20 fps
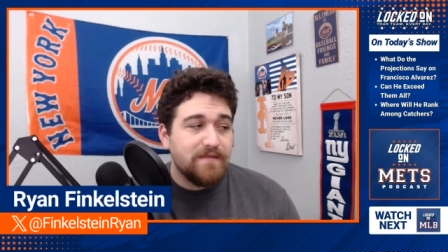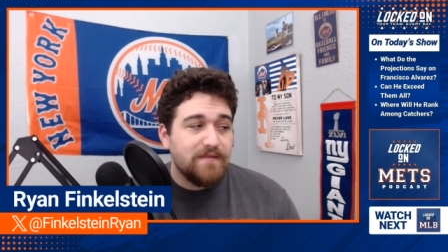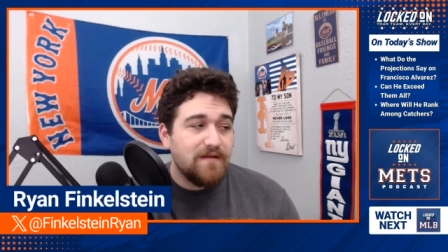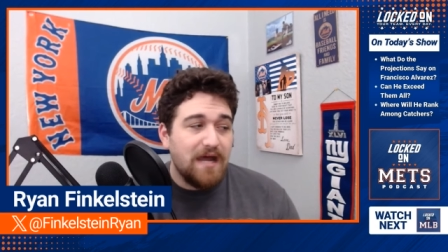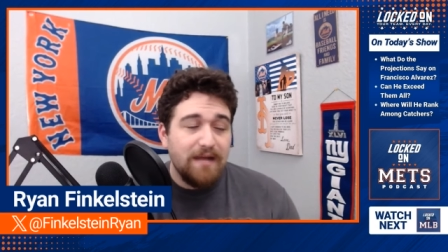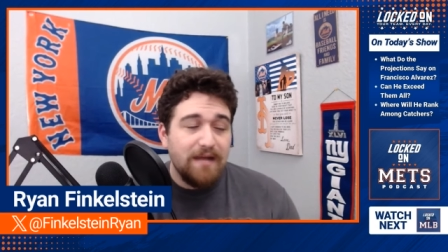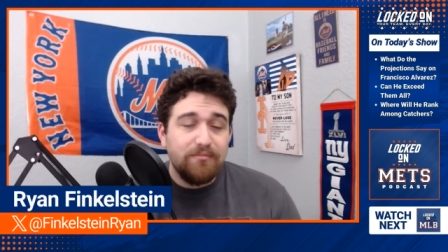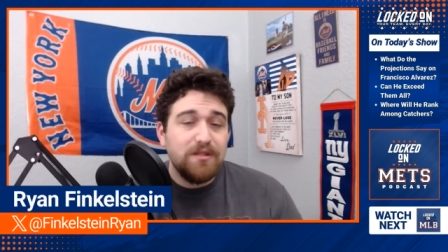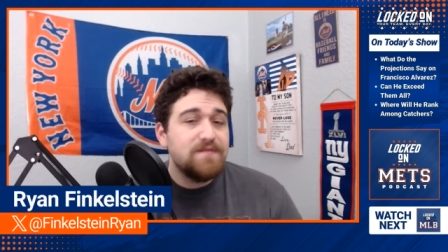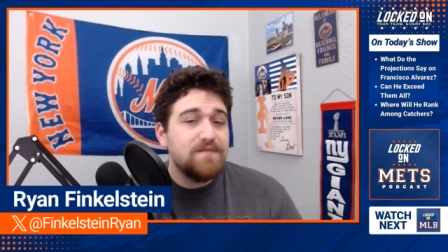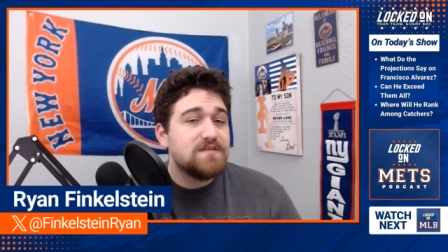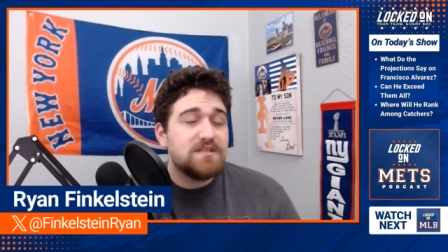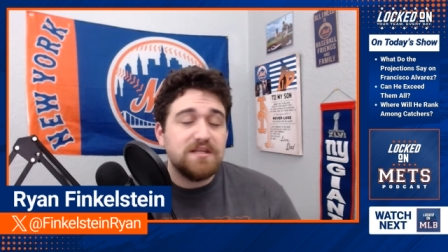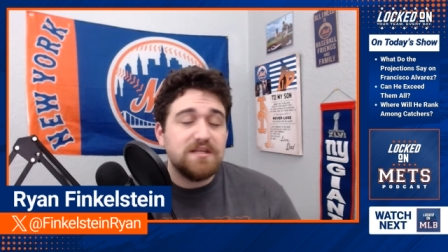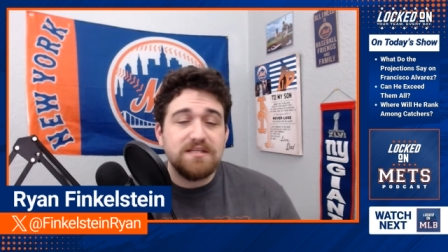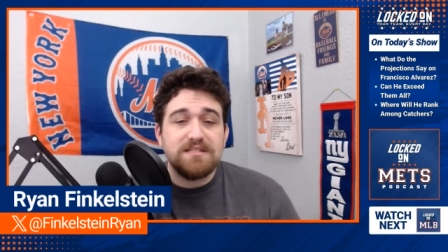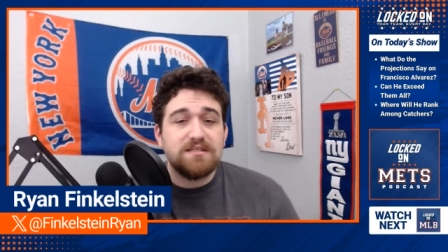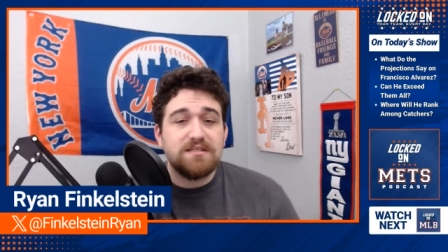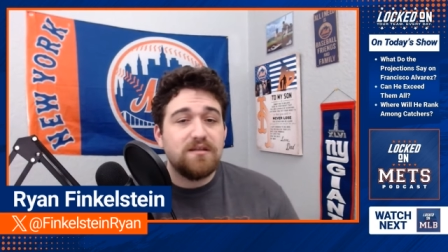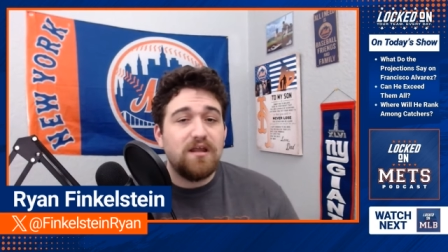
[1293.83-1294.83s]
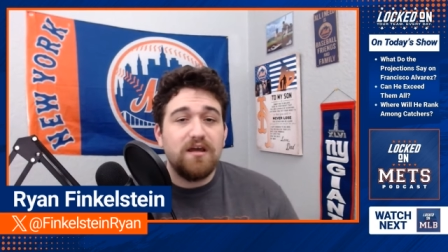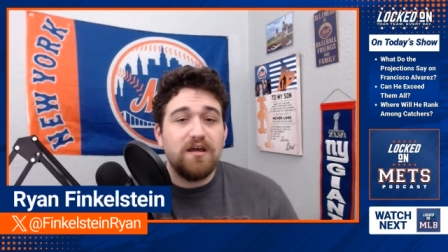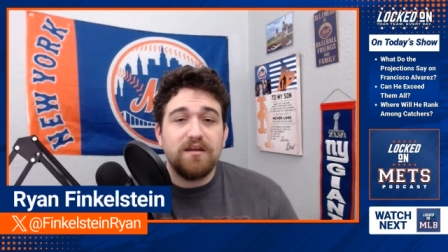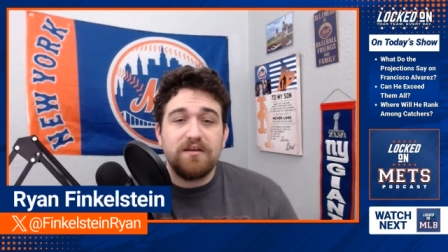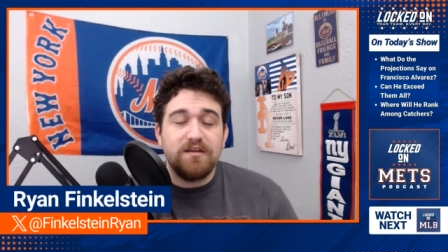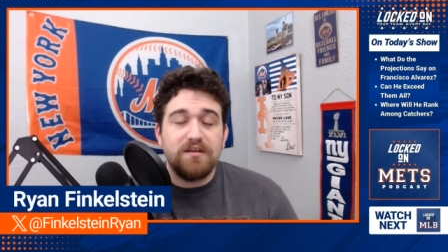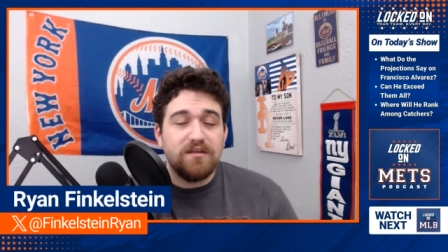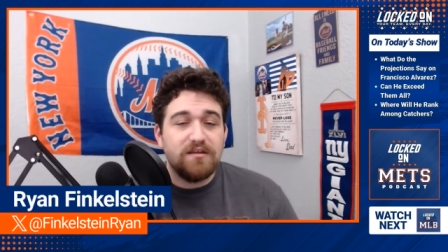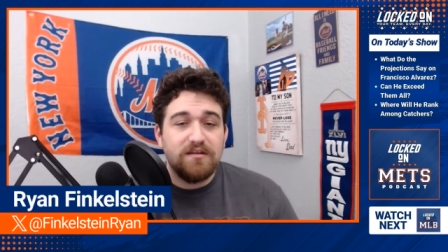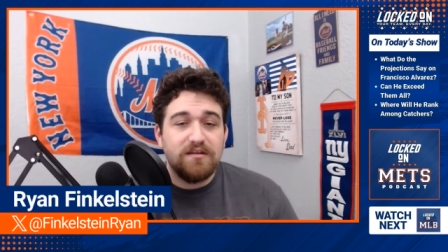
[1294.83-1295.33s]
I believe he's going to slug,
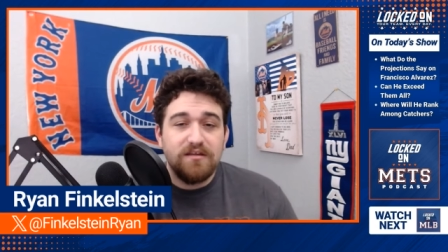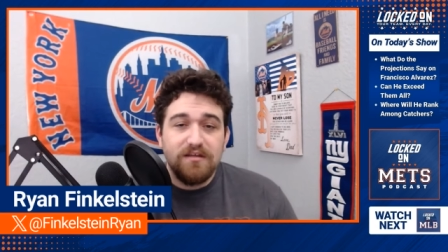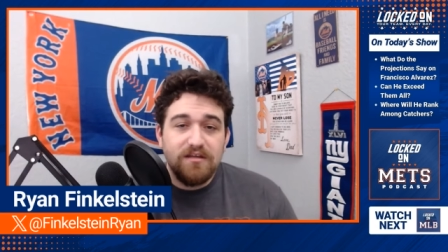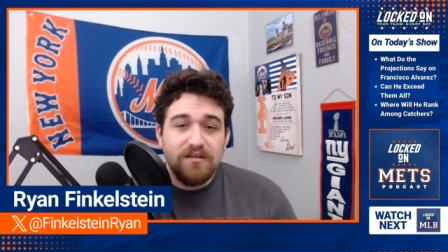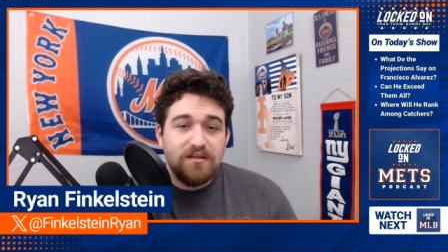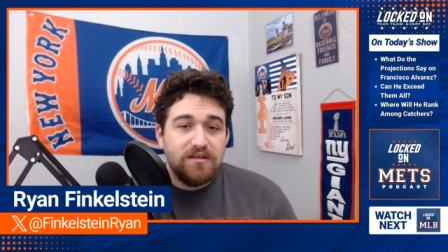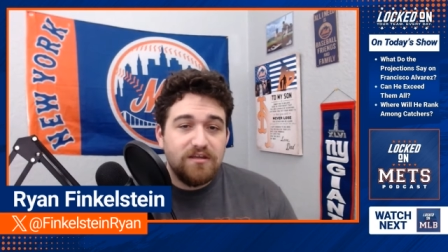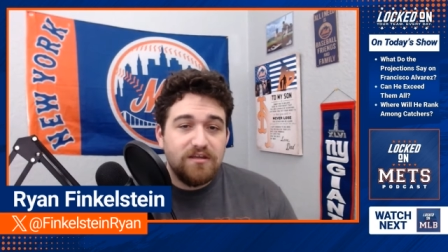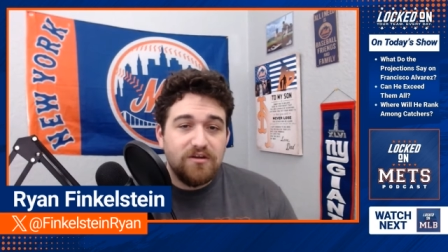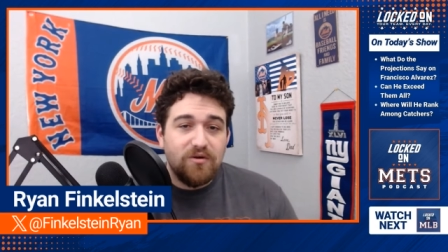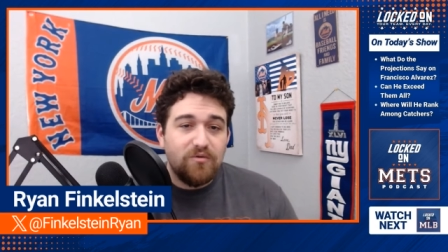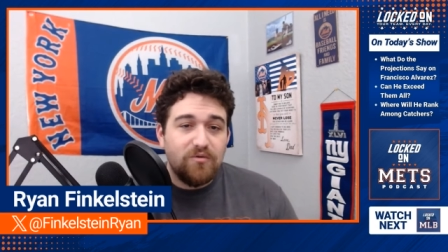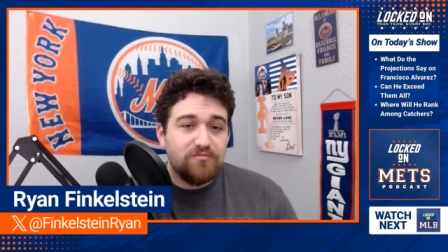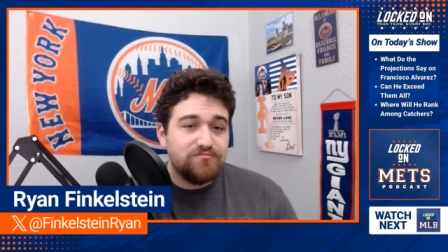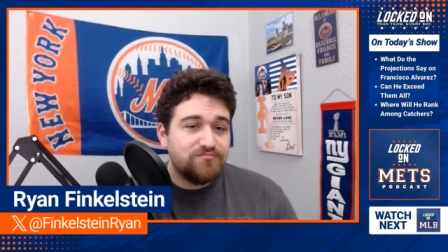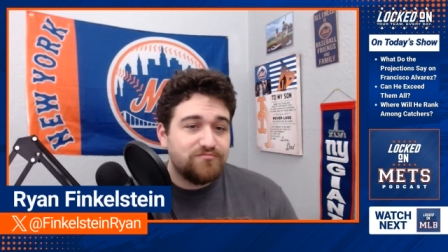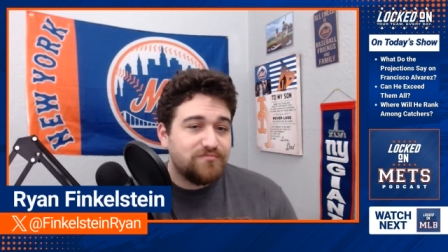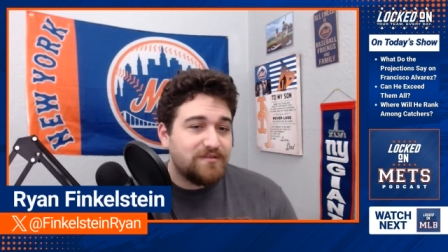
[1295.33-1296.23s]
you know,